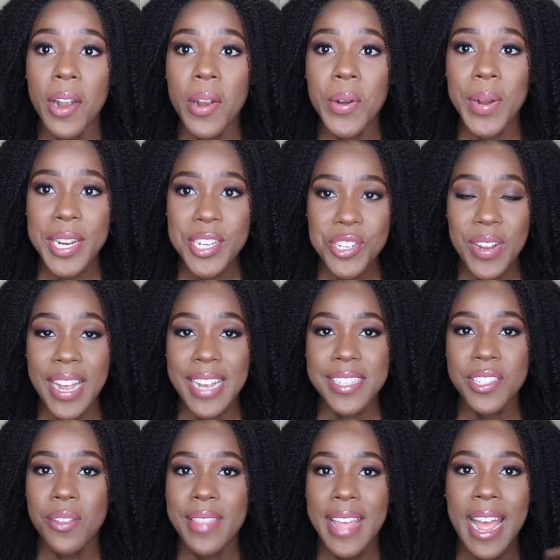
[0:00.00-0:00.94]
All right, you
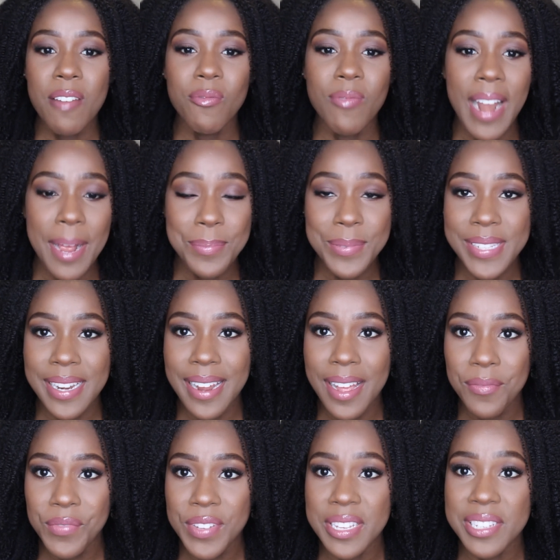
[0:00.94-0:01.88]
guys, so that wraps it
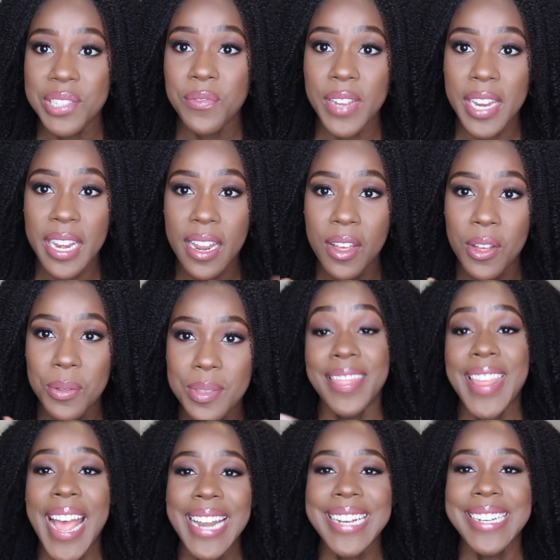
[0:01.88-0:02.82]
up for this video.
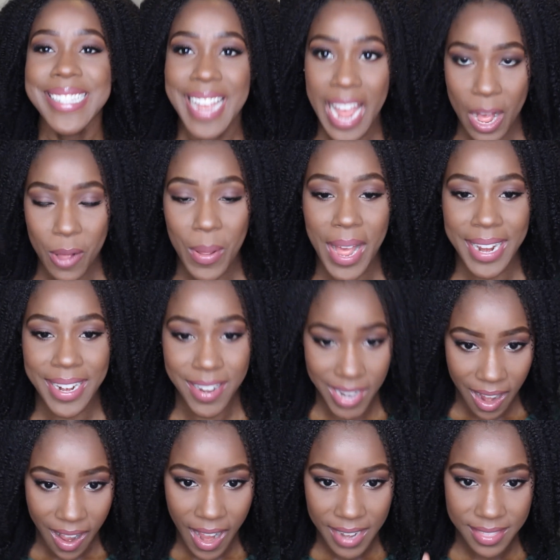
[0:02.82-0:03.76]
That is how I
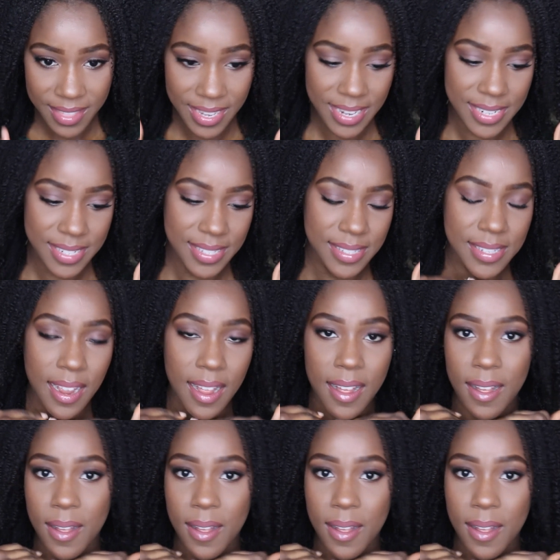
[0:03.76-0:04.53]
got this